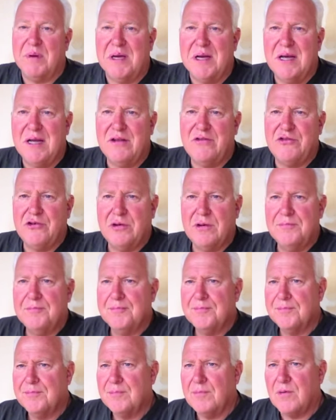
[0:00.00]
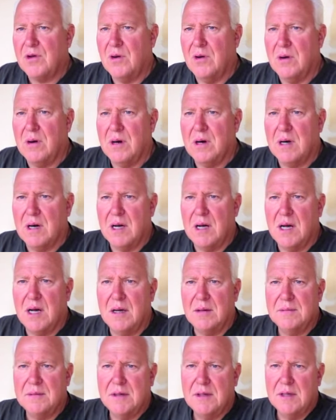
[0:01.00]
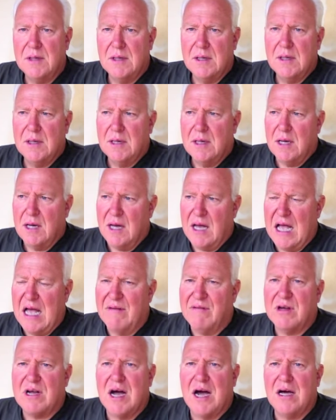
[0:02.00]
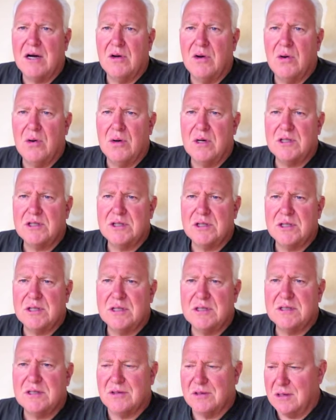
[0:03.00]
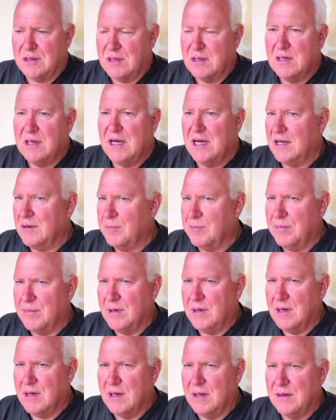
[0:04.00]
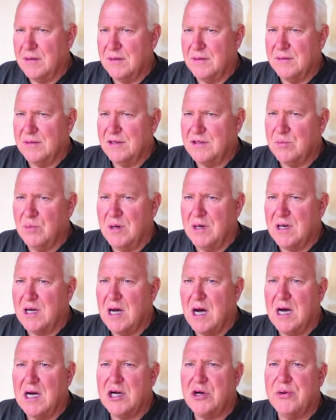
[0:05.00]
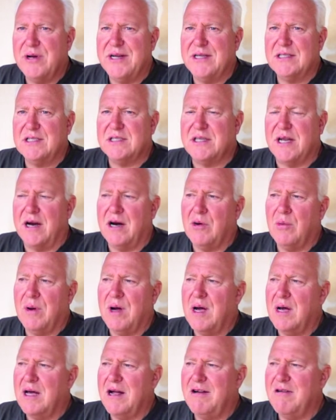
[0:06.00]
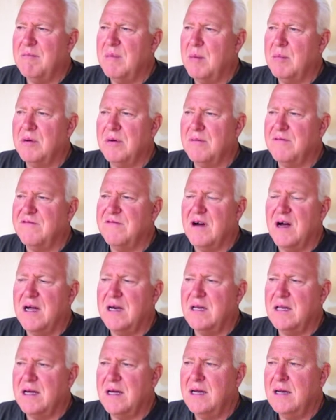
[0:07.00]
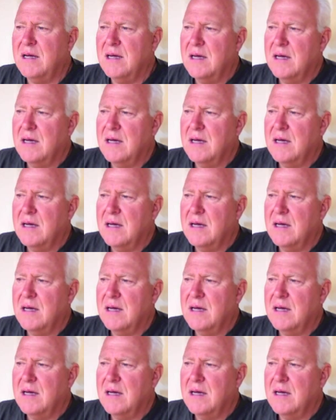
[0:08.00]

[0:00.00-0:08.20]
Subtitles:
beach, or avocado orchards, or this one concrete stairwell I remember fondly.